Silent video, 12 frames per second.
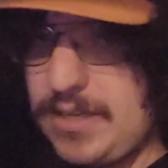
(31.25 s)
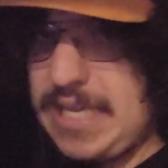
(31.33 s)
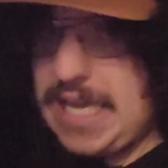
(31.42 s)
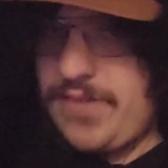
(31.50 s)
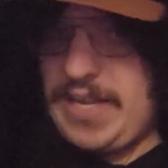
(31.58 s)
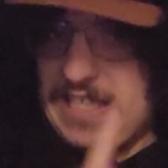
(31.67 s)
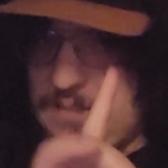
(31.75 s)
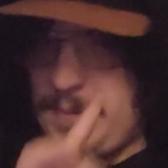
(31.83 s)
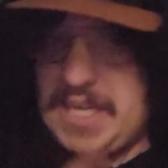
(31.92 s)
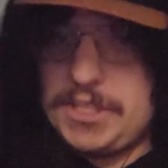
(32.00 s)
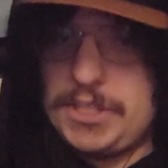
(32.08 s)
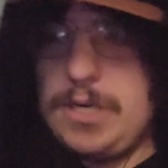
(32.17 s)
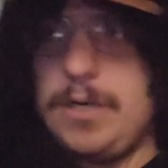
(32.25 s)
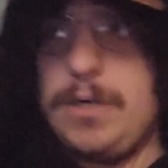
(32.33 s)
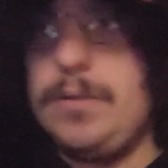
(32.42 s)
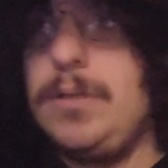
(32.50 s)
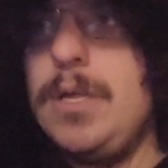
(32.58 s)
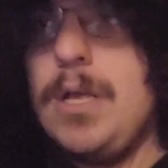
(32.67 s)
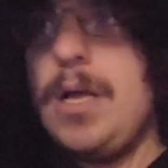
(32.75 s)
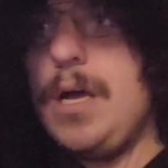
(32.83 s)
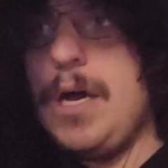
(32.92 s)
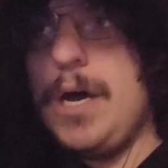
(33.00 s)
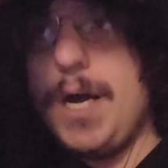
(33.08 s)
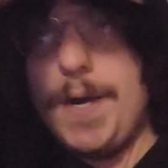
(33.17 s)
give a special
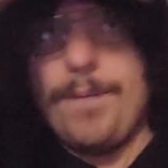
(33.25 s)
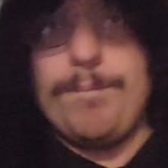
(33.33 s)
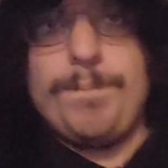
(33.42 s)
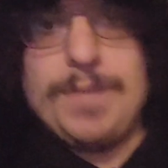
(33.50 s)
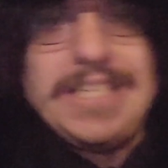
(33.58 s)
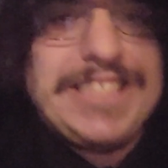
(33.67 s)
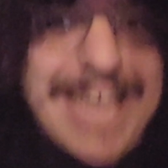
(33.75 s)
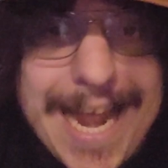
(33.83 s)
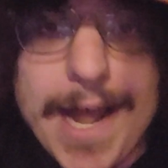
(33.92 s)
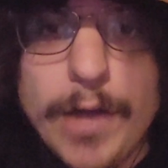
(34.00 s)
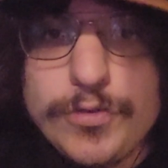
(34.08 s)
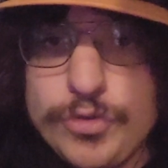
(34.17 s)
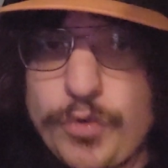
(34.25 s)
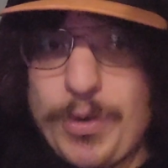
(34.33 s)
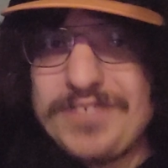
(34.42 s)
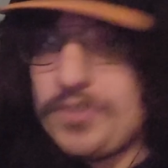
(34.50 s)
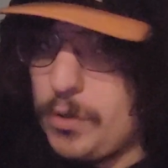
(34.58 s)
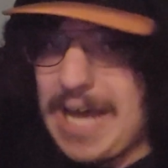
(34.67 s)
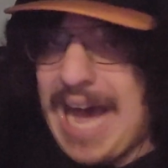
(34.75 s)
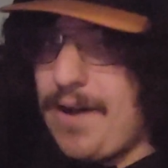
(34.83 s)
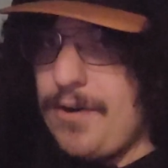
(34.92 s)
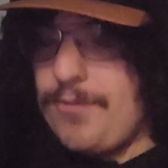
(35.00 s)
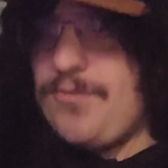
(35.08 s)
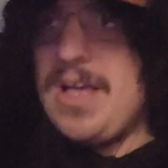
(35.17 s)
shout out to Crystal
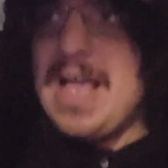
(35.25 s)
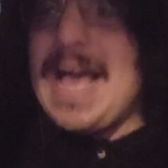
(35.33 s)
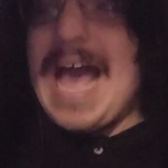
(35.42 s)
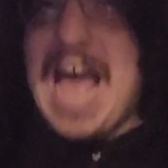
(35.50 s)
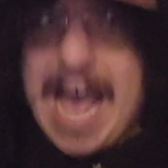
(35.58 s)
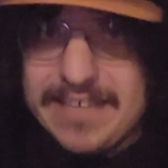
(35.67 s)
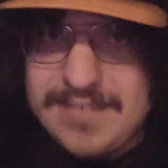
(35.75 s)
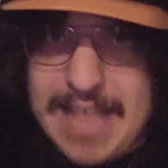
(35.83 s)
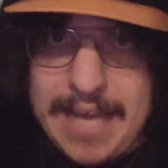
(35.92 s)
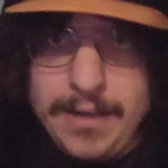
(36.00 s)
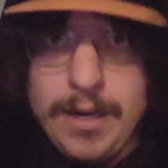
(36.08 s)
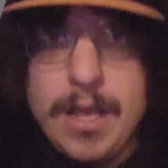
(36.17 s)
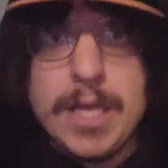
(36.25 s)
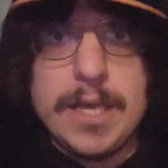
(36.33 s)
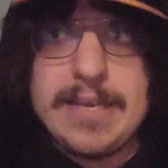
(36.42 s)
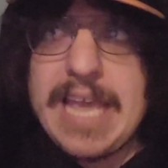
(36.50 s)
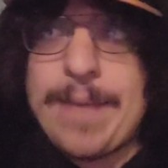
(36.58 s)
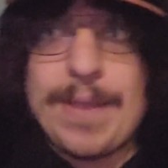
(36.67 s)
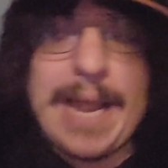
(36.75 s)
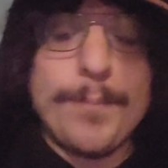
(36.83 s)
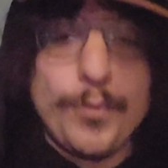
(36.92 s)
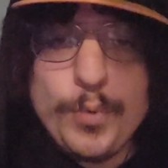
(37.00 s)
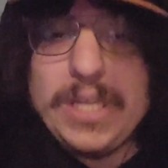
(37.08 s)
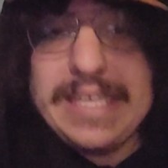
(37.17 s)
of Aslan, a game that
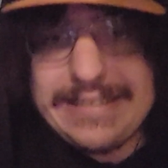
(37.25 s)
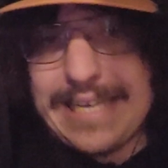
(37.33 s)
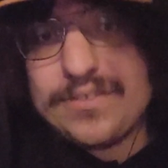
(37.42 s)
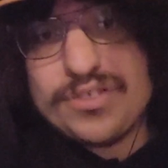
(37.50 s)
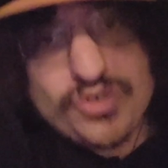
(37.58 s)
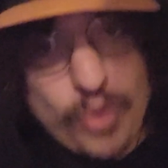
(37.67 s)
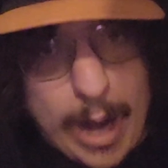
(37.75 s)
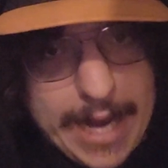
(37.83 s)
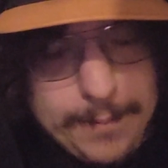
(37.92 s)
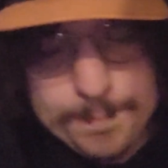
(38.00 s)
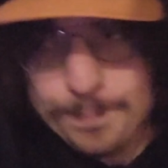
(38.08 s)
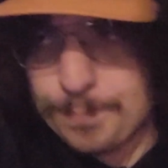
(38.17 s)
I'm really excited to try.